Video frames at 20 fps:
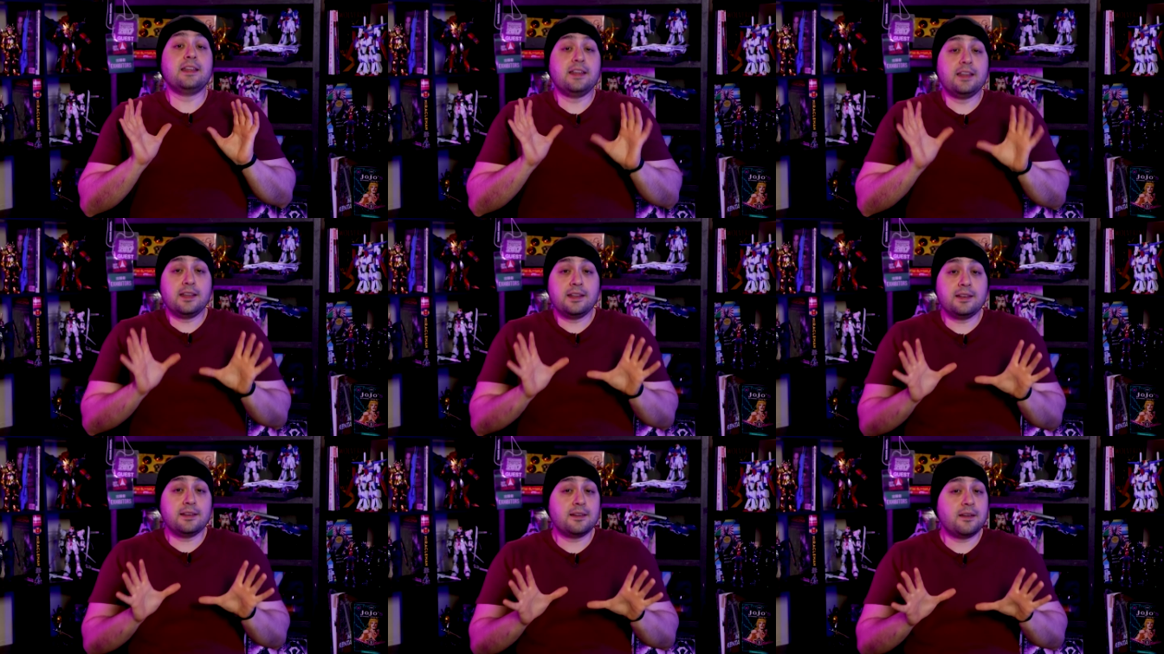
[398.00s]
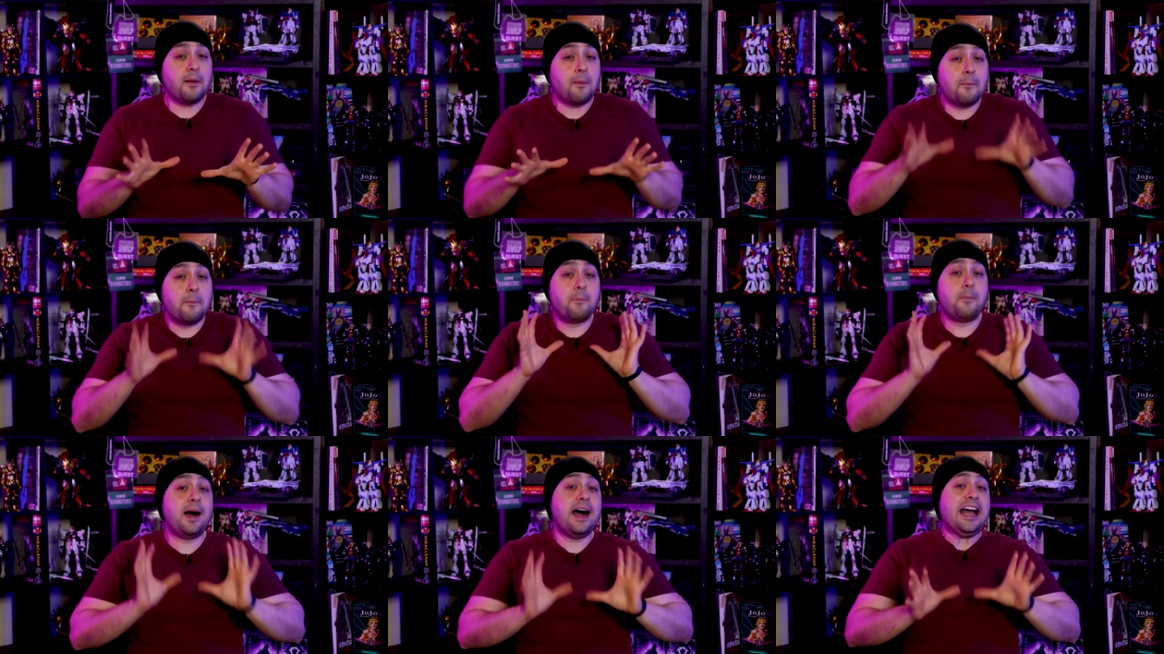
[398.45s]
In
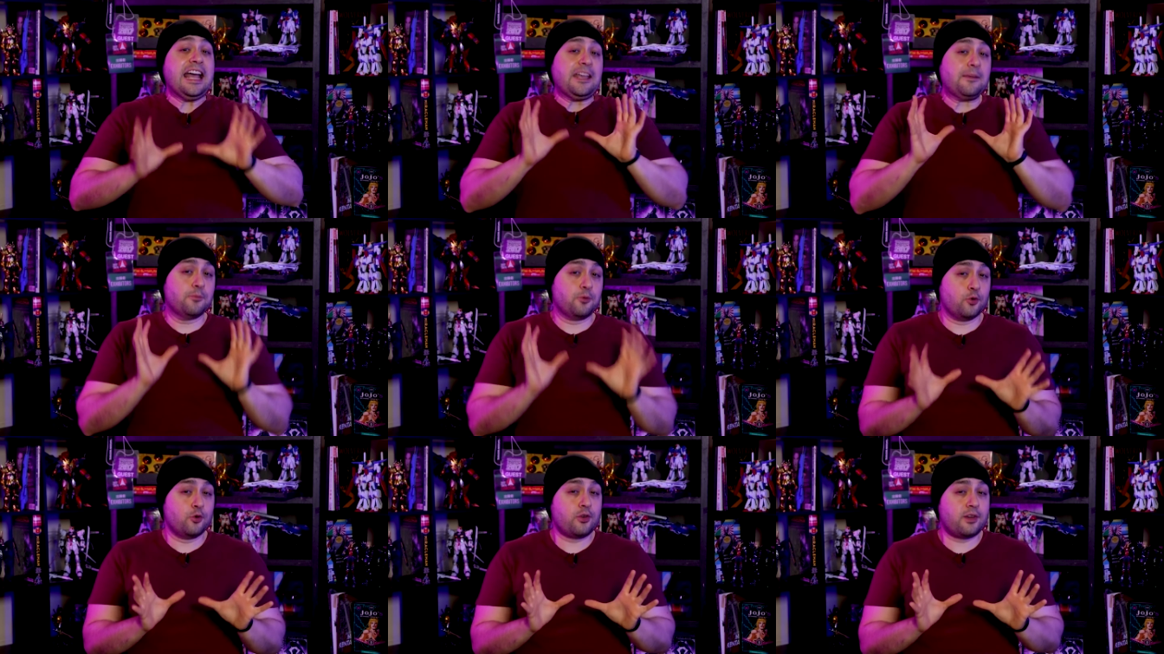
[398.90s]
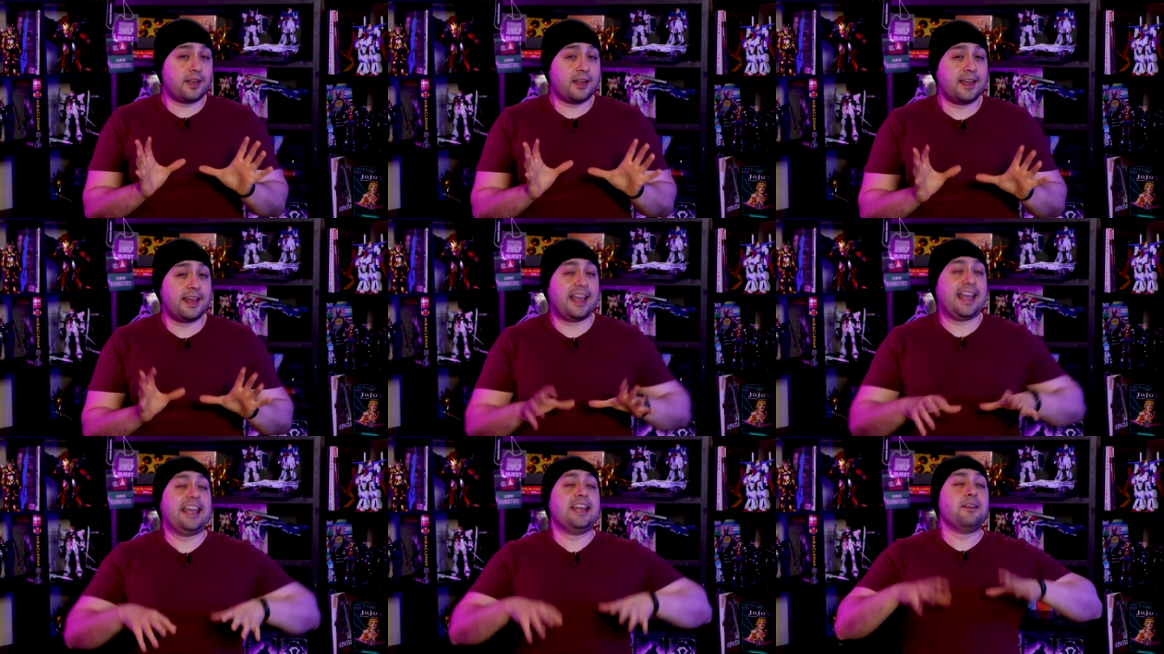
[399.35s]
my book,
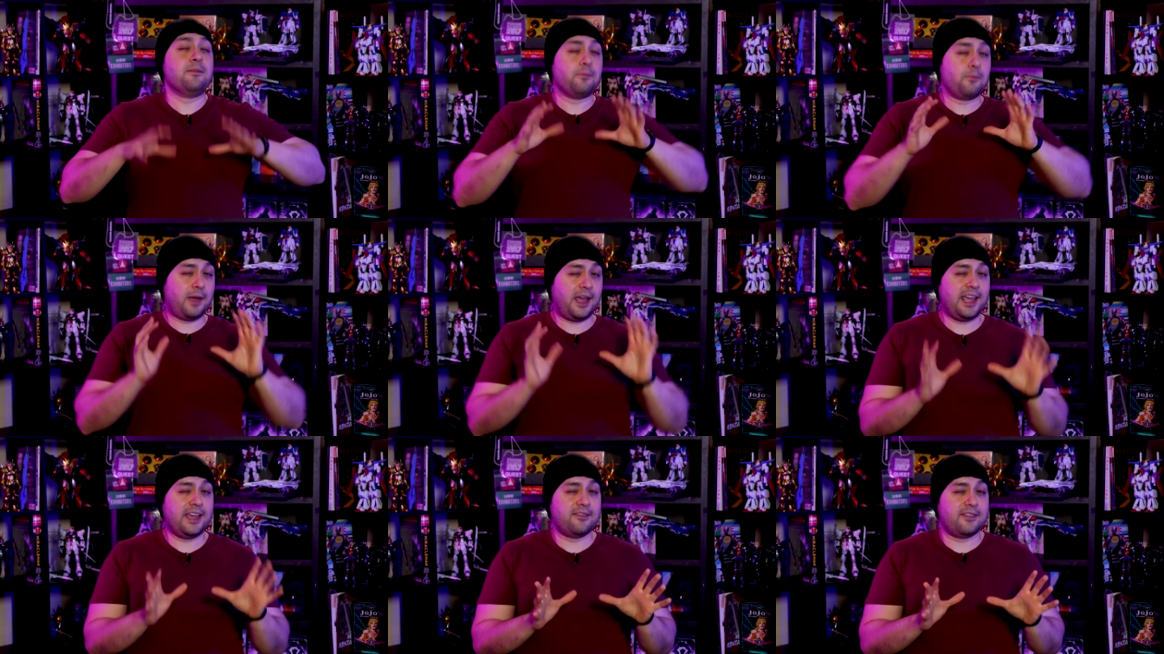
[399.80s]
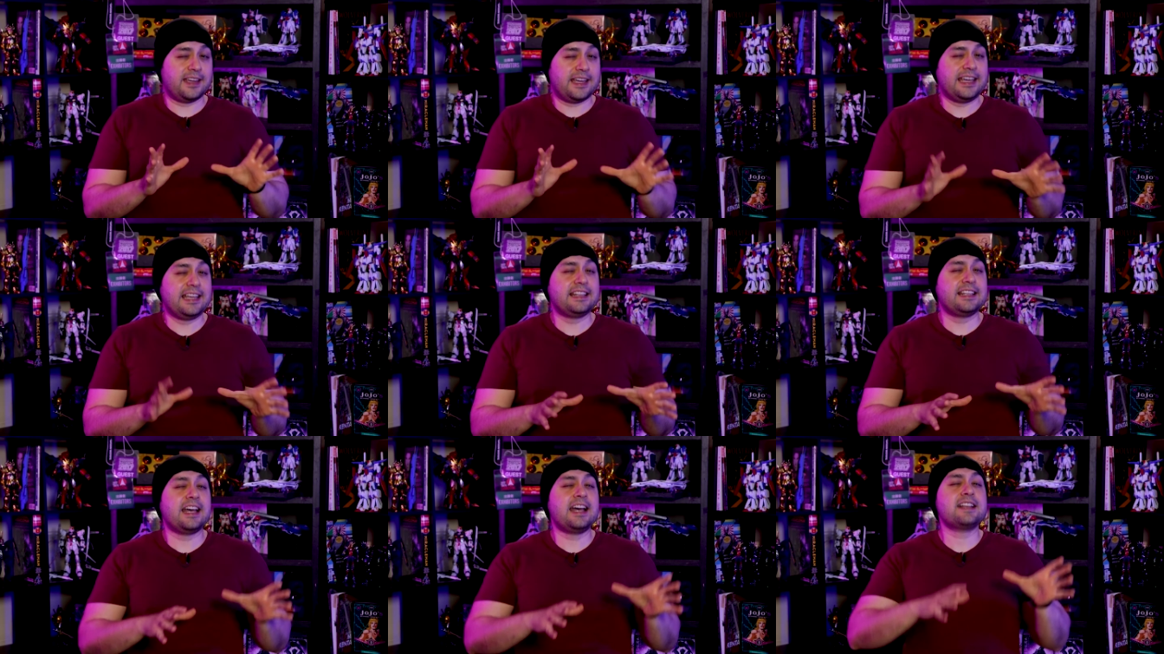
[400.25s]
and maybe it